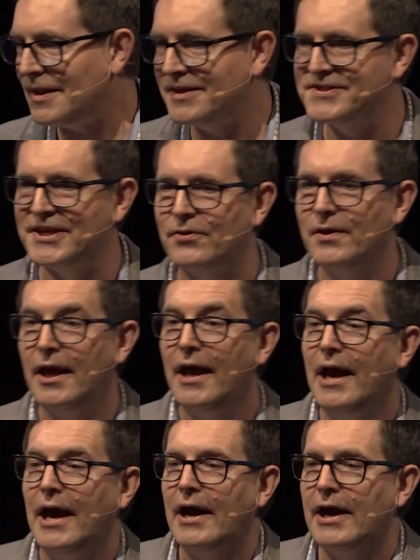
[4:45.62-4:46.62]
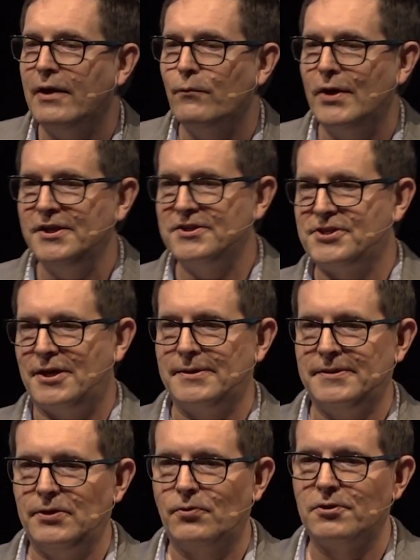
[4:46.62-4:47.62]
So, when you talk
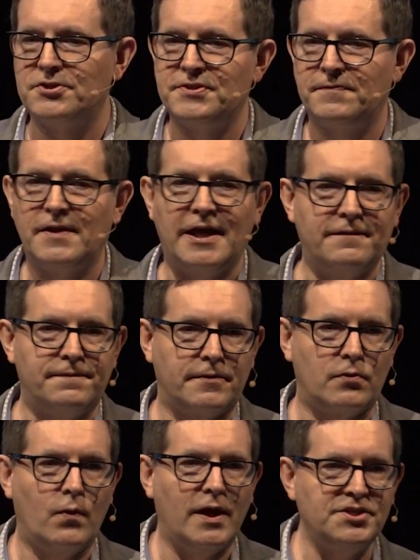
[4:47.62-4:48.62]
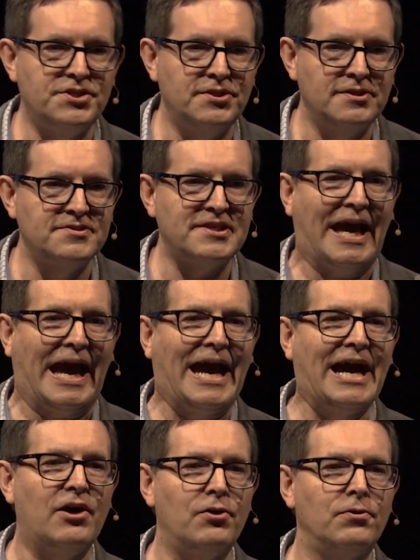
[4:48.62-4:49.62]
about the origin of life, the question is,
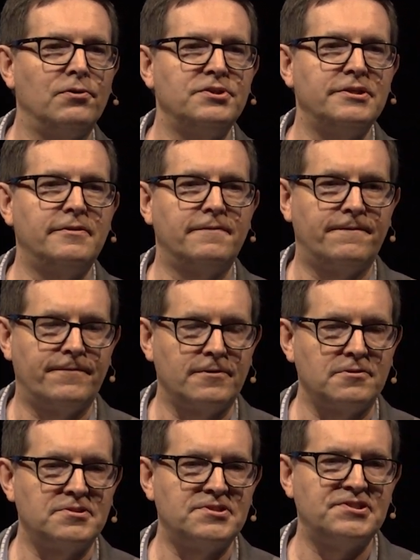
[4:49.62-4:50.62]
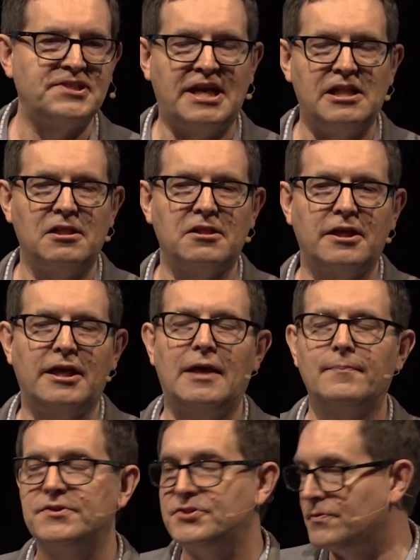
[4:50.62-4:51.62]
how did the first cell
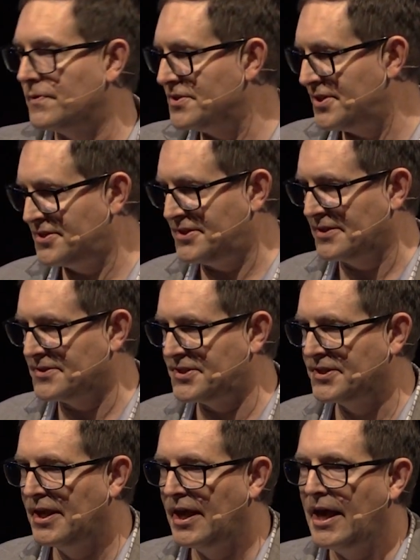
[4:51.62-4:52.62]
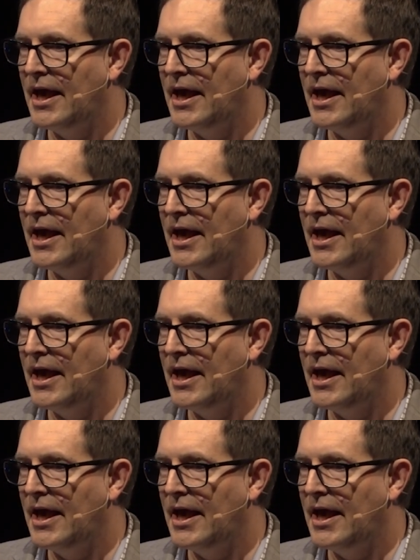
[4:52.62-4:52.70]
come into existence?